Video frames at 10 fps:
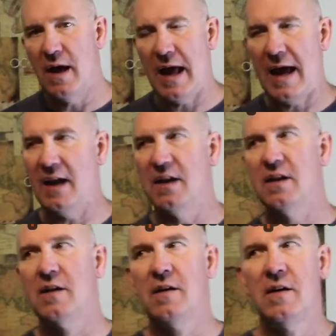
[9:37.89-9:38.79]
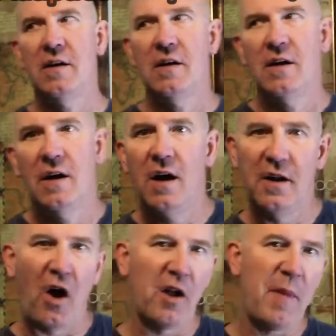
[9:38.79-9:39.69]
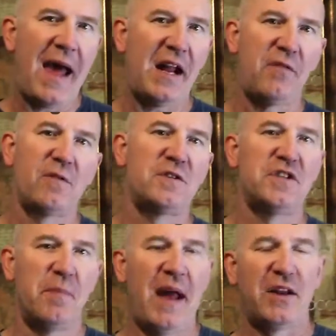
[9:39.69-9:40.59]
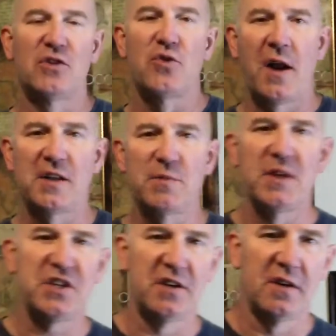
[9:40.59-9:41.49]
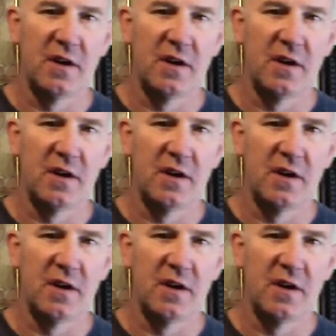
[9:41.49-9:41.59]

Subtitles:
and an automatic versus a manual transmission.